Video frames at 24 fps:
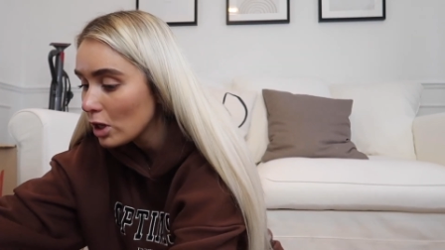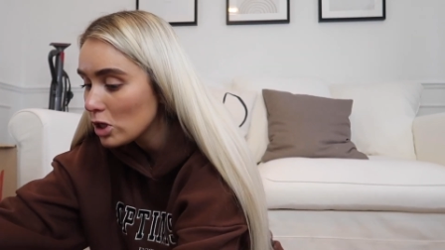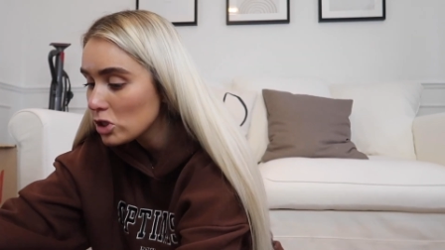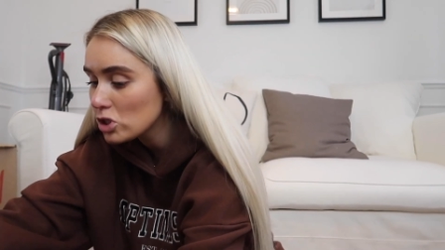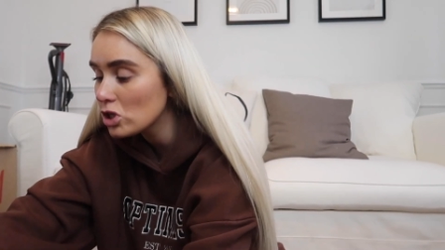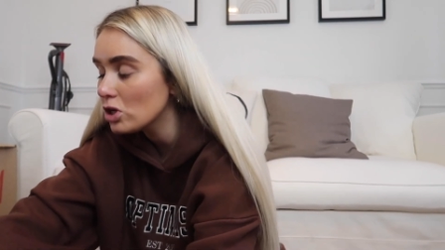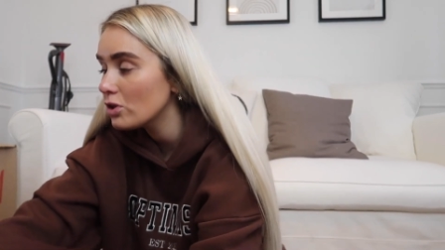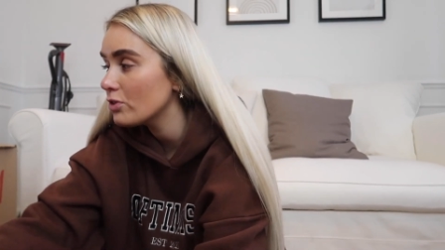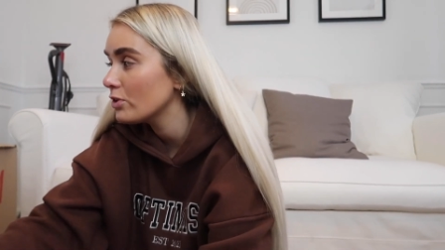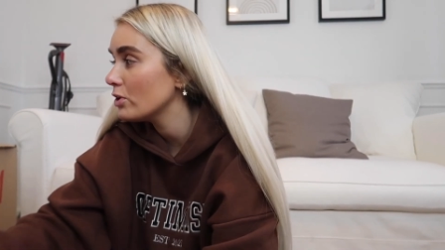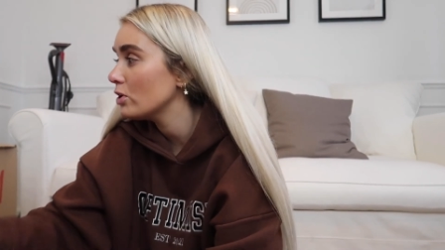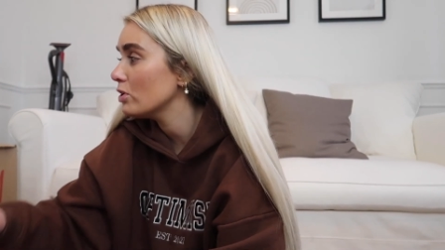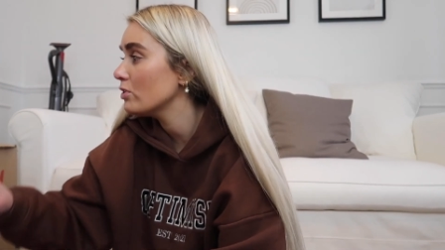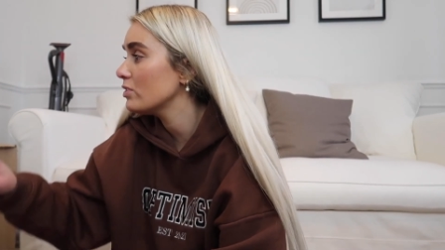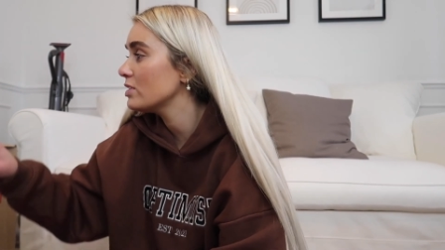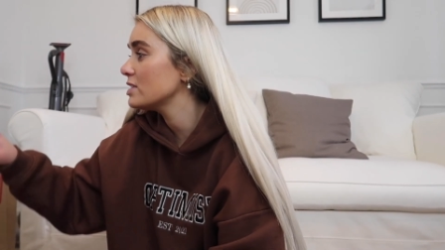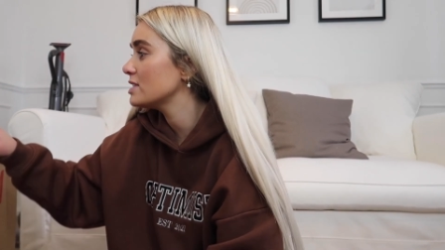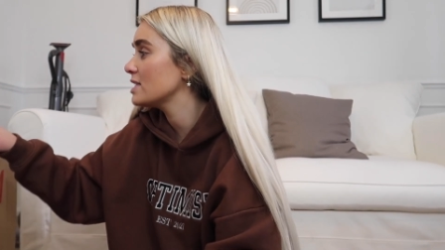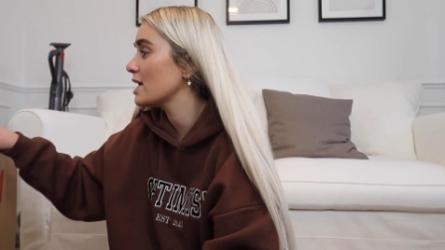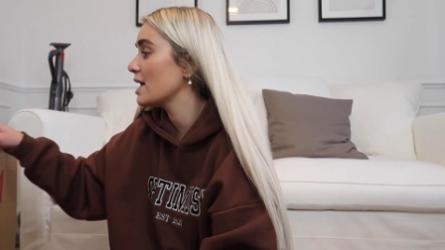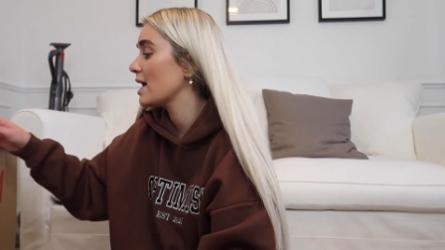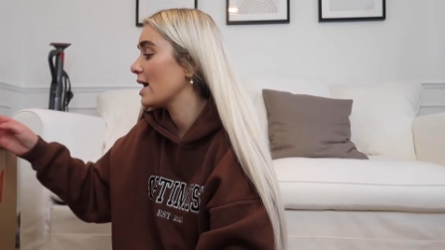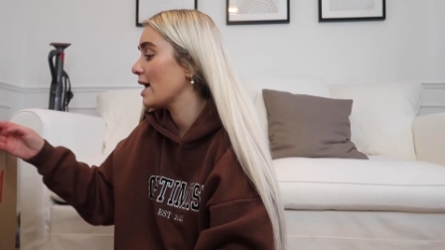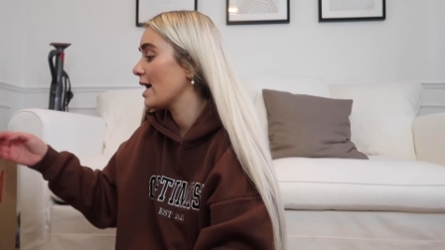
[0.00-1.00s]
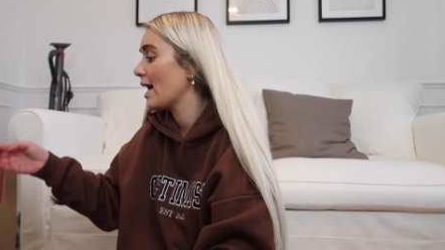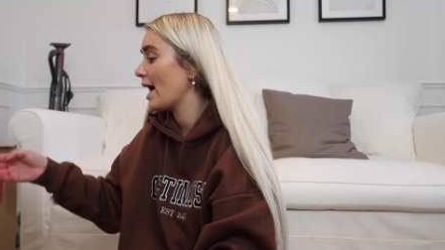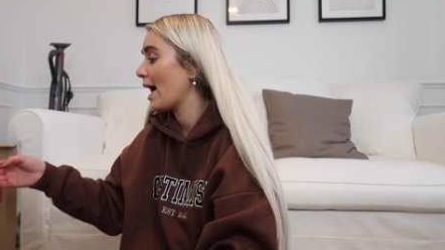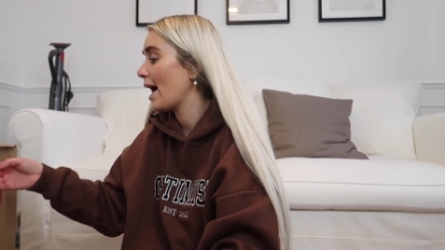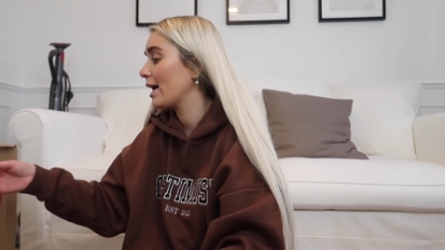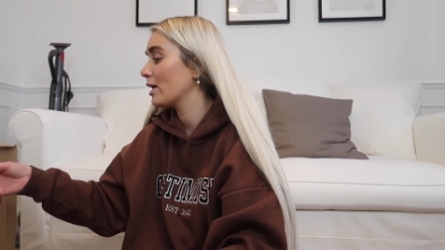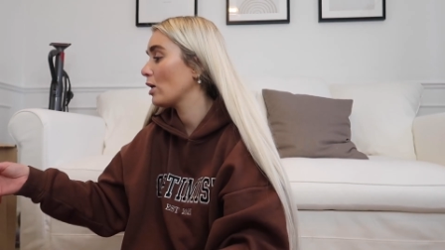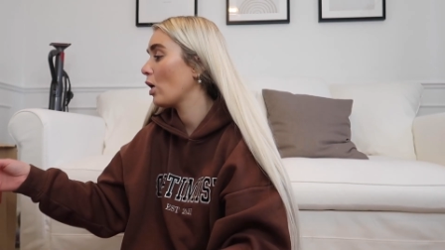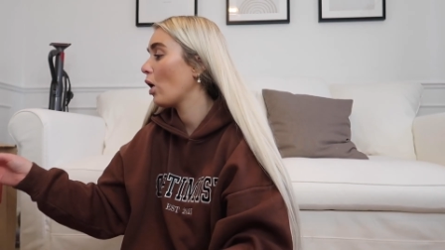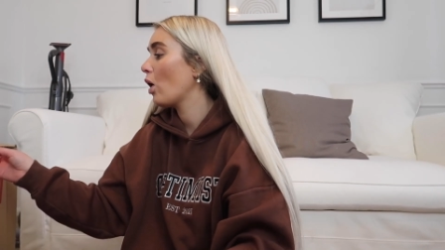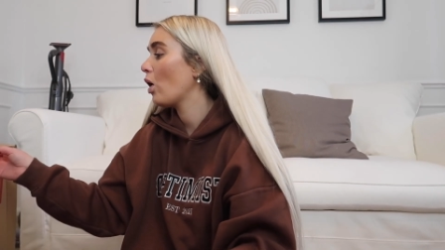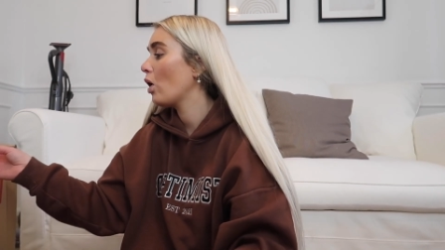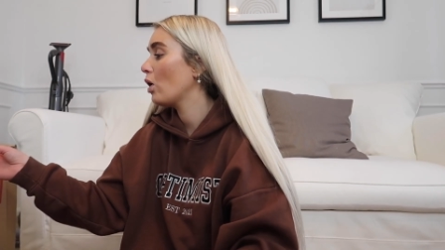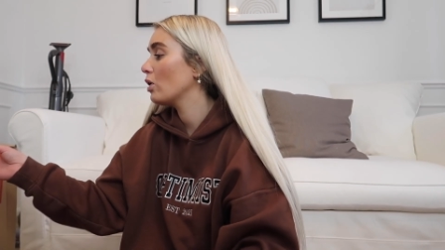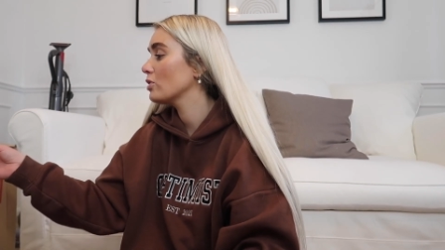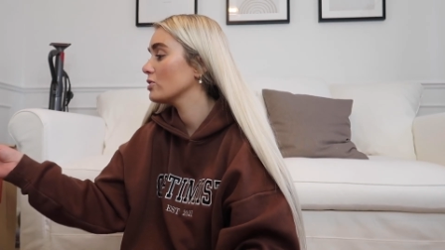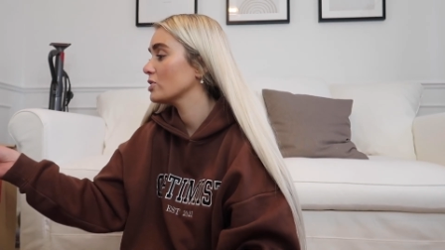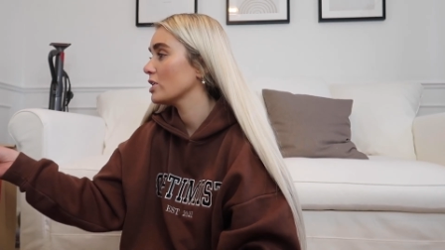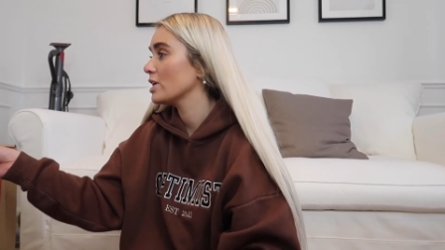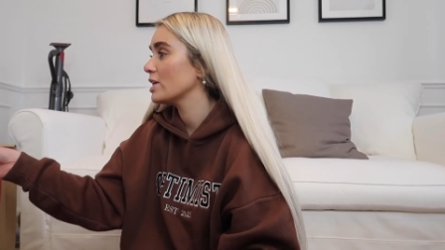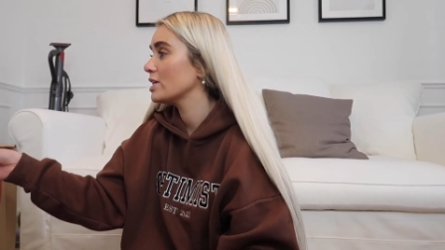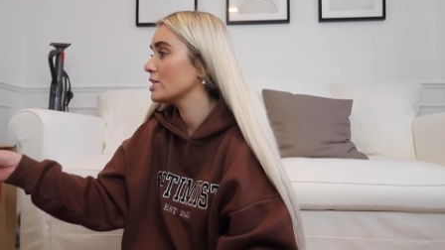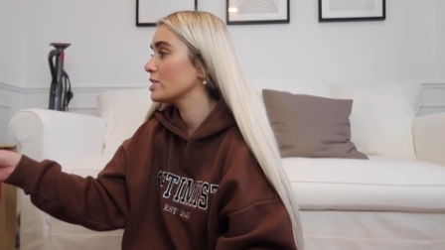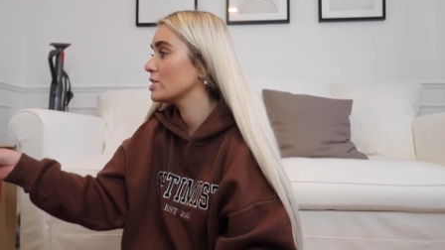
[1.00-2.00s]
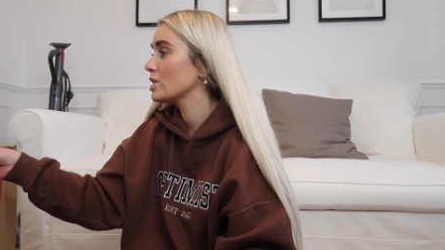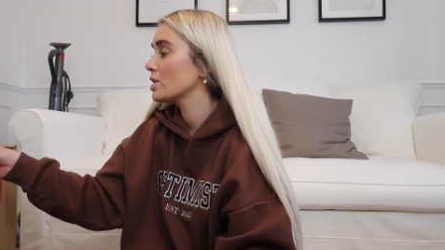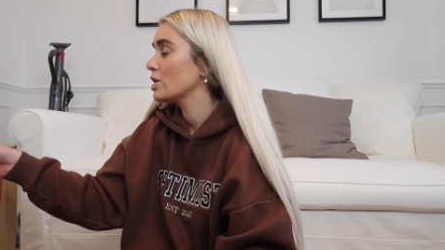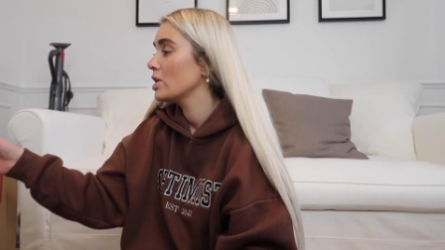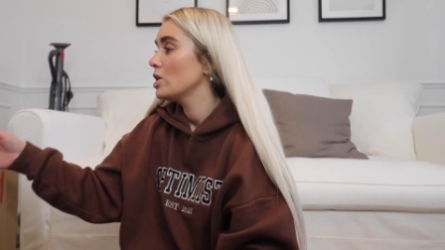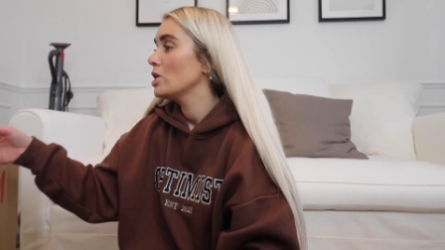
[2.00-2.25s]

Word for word: So the other day, I ordered